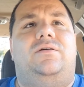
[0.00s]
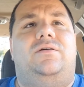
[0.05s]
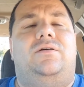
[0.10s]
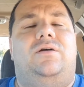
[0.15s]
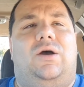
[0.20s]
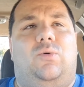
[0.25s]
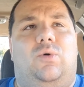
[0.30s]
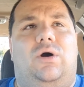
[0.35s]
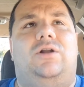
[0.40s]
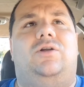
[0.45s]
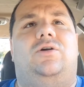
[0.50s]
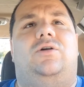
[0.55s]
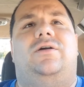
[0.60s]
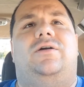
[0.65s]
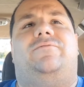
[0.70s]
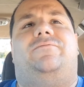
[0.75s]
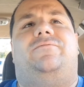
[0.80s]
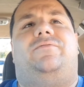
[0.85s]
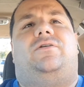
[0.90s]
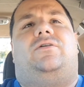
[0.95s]

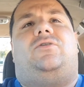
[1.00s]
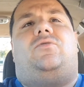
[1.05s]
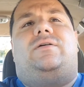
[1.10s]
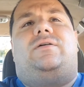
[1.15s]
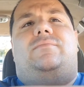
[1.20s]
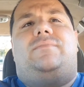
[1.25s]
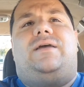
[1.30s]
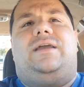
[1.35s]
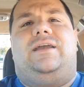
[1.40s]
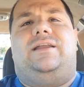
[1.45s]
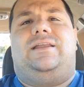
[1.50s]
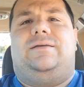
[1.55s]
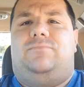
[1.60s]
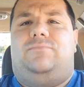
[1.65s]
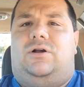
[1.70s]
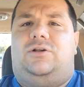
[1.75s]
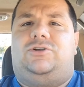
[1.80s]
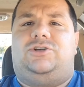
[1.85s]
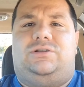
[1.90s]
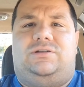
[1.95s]
they're going to make any
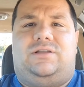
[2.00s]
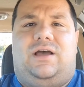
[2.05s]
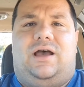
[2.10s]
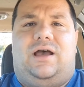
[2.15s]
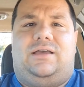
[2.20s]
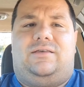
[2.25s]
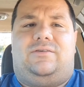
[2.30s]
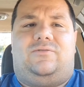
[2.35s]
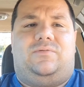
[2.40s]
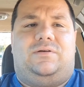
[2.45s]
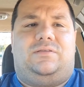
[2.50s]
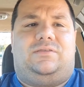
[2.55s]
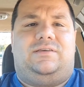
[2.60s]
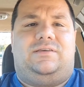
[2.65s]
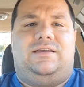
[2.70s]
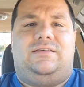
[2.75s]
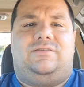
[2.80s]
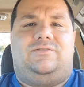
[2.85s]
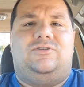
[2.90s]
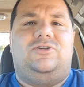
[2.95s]
merchandise with
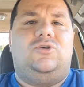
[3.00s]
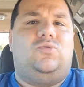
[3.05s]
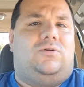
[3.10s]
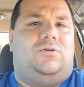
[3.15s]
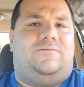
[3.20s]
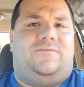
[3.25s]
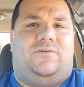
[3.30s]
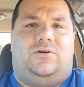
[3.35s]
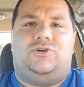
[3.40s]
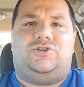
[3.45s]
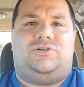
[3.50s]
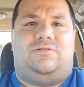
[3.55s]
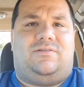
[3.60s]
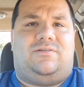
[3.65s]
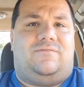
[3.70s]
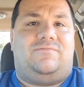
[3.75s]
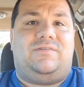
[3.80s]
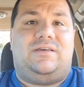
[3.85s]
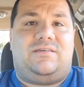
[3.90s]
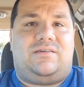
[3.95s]
these newer versions of
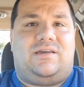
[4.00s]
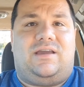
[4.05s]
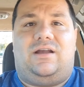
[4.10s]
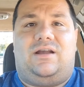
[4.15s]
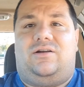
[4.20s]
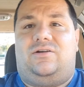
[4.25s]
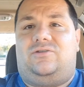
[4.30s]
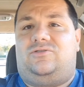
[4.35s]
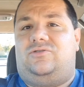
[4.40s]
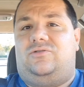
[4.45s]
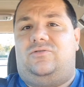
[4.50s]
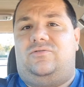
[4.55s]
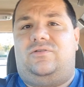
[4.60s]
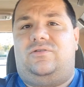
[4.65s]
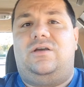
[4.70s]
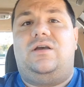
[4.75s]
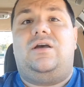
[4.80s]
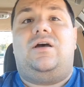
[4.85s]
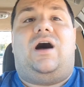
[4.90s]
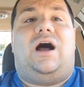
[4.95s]
these characters.
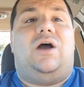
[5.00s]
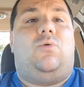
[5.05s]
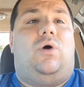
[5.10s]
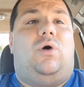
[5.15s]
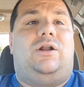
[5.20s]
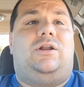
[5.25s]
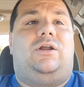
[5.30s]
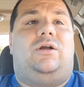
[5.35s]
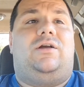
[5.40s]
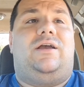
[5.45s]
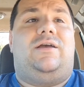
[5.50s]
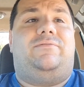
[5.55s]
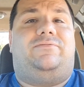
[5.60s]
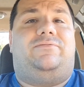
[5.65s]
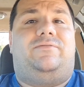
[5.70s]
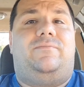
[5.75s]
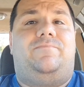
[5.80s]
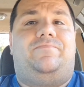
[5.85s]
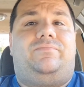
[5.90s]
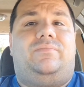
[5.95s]
I wonder if
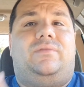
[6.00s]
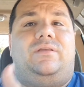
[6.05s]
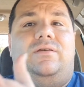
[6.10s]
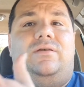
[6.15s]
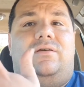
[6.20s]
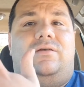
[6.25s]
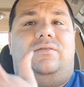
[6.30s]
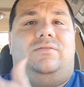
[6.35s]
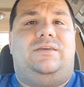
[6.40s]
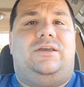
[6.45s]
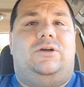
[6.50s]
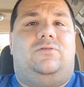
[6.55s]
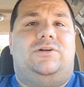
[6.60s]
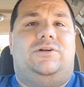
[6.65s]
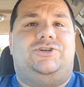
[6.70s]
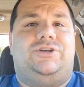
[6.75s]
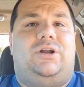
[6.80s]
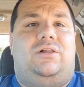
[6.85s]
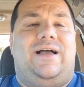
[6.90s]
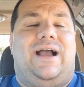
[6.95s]
the
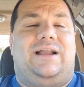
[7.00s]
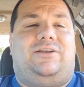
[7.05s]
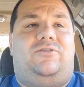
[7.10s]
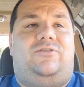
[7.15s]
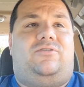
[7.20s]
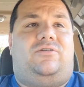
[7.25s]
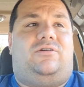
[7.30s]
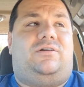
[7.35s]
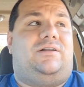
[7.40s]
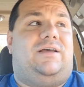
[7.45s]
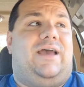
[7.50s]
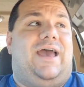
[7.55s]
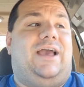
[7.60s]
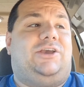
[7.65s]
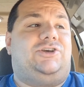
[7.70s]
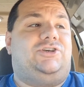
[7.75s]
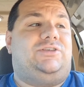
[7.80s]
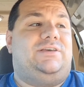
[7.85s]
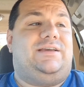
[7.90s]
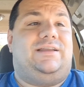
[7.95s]
original actors are going to
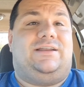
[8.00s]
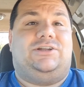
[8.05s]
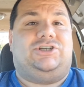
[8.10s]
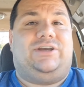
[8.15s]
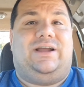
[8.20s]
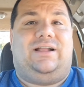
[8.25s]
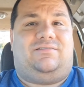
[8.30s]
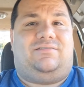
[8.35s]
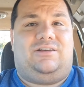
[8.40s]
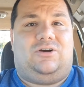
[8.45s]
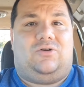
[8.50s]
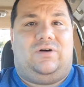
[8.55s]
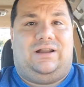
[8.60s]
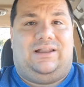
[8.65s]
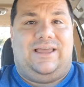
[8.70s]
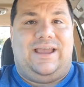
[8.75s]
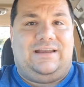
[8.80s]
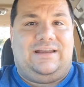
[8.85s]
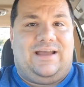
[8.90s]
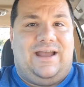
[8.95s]
actually get a chance to go on
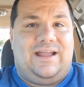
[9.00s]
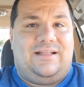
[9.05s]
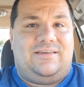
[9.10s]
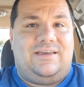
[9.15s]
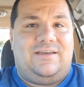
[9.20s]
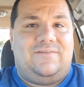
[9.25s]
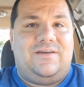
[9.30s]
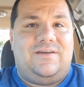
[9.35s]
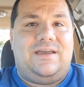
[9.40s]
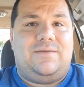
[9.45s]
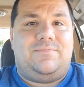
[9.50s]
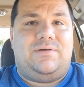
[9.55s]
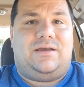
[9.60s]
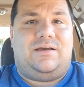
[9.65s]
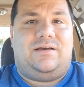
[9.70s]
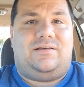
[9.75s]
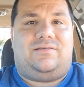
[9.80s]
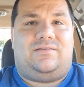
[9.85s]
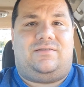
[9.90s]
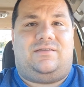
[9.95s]
late night TV
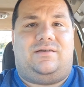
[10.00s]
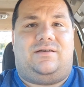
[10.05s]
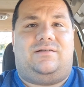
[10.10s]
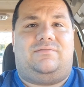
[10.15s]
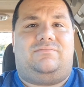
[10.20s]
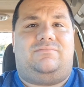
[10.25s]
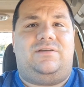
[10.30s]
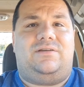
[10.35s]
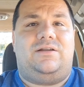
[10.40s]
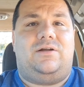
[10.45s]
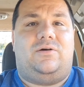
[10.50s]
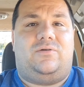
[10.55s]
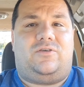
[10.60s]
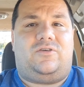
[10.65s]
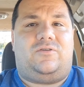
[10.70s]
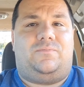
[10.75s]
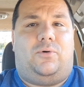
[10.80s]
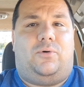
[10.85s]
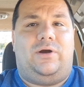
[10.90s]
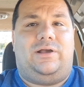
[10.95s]
because of the, you know,
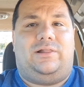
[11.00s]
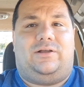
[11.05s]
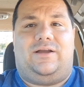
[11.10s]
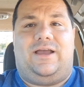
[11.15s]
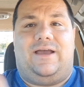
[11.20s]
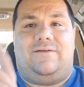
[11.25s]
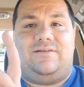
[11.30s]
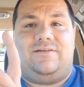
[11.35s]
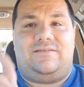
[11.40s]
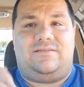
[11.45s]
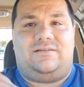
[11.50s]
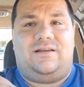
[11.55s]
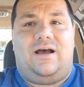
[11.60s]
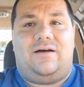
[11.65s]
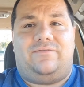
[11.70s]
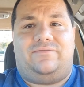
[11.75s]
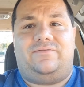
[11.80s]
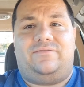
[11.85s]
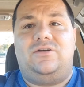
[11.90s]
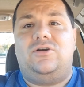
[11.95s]
spoiler heavy
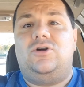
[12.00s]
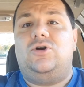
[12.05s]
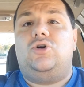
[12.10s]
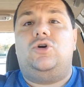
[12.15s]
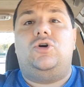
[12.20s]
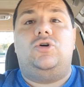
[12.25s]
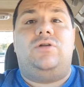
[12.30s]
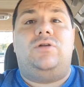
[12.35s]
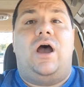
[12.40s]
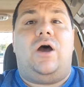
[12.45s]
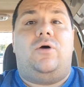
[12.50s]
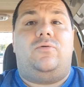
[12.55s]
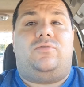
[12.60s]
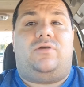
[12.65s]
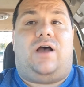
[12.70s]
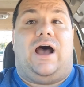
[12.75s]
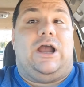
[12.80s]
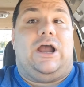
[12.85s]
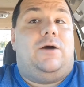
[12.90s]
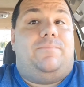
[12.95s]
stuff. Who knows?
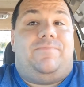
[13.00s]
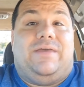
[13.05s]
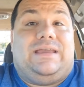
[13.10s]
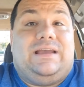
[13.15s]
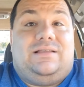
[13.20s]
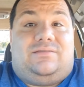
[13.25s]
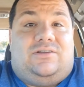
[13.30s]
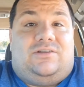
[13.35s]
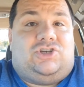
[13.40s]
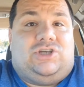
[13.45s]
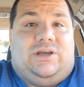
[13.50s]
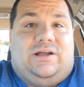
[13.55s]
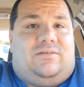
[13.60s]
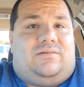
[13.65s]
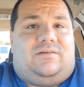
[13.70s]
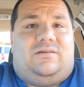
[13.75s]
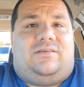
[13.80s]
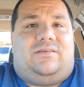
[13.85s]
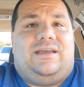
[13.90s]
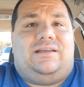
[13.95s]
I hope they get the chance
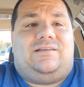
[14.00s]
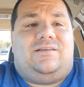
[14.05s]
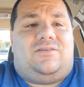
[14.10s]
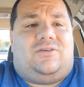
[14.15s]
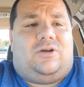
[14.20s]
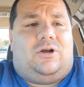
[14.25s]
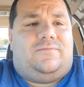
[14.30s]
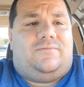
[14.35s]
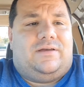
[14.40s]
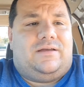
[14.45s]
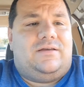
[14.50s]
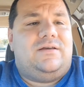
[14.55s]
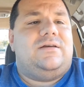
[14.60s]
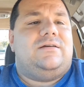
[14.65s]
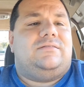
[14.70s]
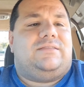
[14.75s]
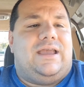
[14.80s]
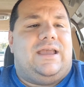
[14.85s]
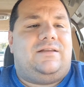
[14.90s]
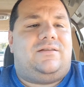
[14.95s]
because they deserve it.
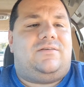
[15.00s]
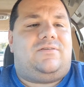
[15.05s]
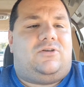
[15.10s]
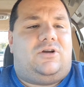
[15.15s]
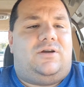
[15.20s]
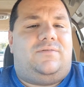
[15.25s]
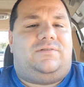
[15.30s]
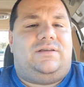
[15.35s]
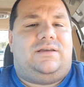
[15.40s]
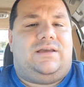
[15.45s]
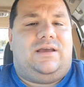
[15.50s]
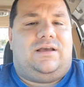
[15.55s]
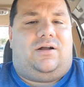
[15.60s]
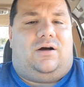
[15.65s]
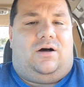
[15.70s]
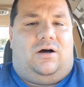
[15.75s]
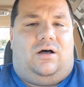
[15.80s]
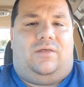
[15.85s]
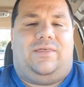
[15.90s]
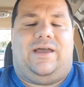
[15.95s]
They deserve to get
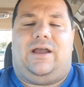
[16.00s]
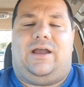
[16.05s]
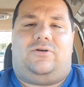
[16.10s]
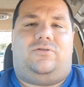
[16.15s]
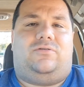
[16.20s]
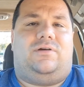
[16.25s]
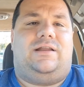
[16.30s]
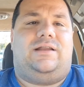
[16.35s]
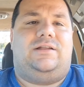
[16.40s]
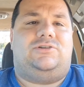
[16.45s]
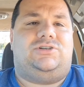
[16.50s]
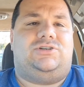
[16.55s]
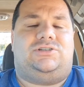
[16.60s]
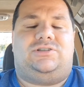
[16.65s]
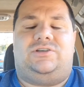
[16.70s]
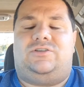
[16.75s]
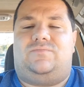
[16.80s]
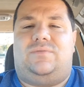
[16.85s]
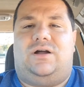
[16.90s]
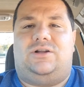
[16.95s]
all that credit just
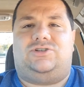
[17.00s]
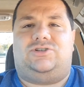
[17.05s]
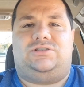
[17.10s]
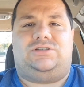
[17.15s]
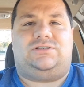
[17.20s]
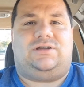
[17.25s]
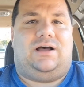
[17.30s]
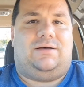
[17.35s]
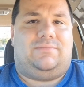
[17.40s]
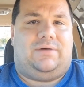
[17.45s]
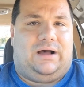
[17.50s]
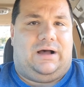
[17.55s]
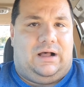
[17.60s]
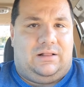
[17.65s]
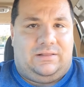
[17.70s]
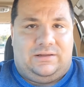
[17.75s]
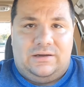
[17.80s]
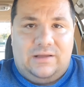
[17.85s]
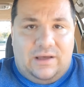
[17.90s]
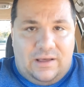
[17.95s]
as much as Tom
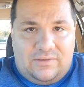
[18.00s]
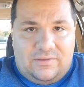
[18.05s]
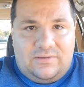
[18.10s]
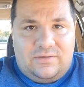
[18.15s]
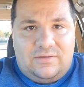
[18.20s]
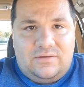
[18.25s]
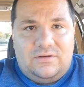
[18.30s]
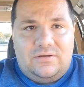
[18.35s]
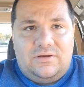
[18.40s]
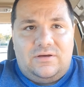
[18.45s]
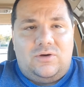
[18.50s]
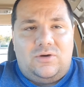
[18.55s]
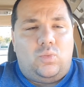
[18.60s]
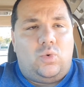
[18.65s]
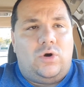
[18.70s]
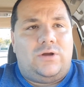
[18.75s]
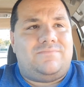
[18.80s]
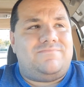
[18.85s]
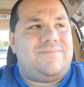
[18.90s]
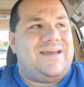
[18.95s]
Holland does.
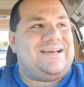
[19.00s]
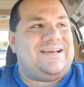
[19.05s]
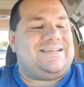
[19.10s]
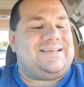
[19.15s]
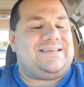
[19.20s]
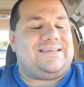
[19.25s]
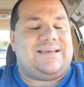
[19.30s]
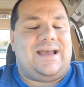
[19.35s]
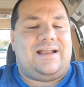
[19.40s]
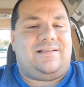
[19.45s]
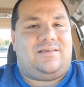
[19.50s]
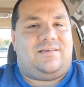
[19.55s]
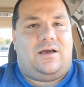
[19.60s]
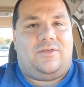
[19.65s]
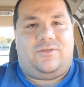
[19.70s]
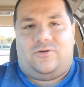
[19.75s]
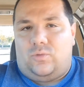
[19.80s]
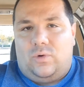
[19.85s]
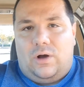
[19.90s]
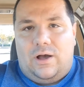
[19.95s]
Wouldn't make sense
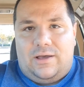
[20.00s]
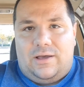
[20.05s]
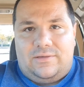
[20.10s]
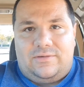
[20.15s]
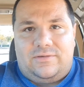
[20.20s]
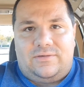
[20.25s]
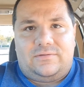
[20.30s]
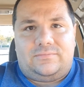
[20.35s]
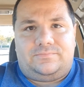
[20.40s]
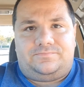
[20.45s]
otherwise.